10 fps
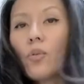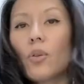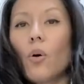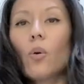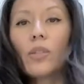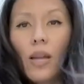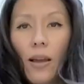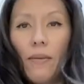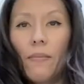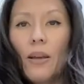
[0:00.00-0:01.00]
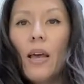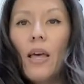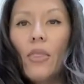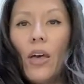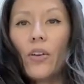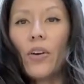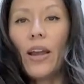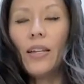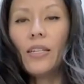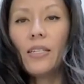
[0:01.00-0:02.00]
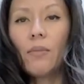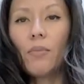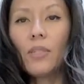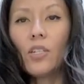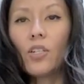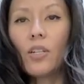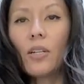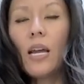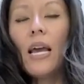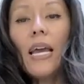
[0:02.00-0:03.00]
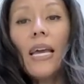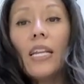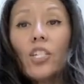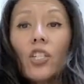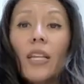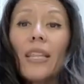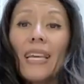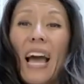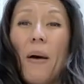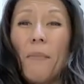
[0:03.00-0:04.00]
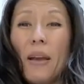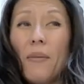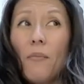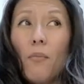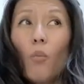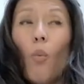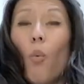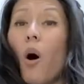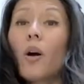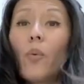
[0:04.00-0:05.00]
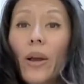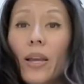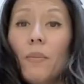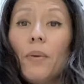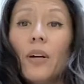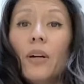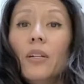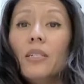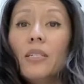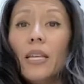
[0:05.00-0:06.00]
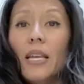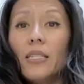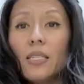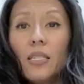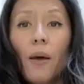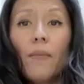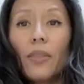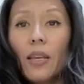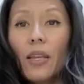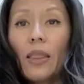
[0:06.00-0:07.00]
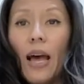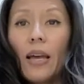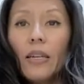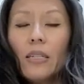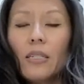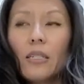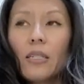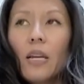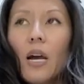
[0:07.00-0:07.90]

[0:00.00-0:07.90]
the whole time that your hand is in position. Initially, the cat might walk away because it's something that is,